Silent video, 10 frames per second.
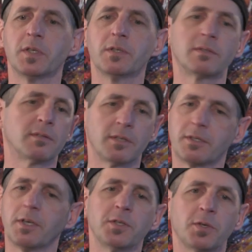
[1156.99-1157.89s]
it is this
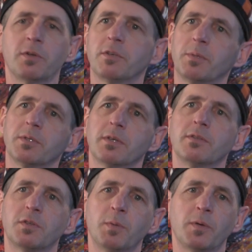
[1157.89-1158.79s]
day is going to
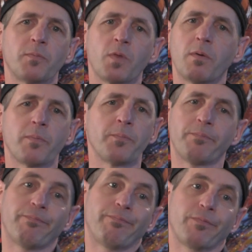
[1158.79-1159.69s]
present to me. You know,
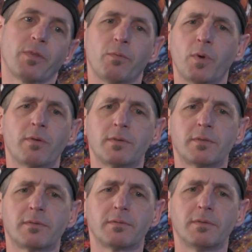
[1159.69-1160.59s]
whether
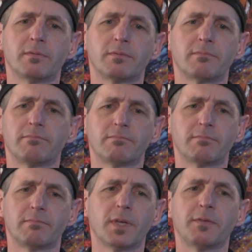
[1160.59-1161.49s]
it's, you know,
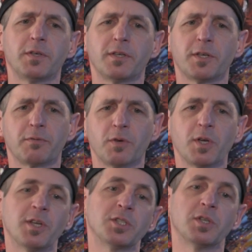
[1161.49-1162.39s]
having
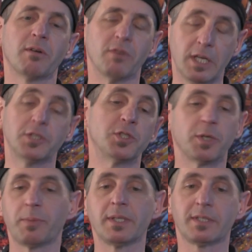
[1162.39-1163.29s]
a
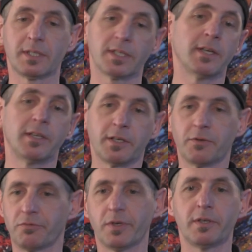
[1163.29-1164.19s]
relationship that's exciting
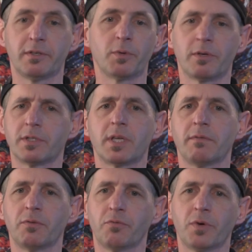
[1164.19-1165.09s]
and fun, whether it's
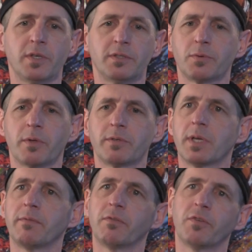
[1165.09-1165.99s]
having friends, whether it's
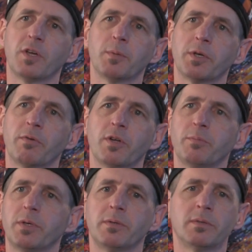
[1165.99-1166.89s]
having family
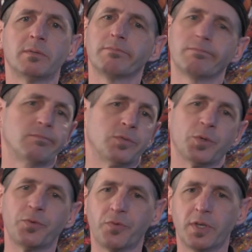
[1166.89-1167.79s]
around me, you know,
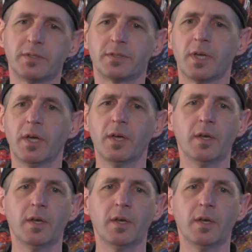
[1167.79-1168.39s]
good friends,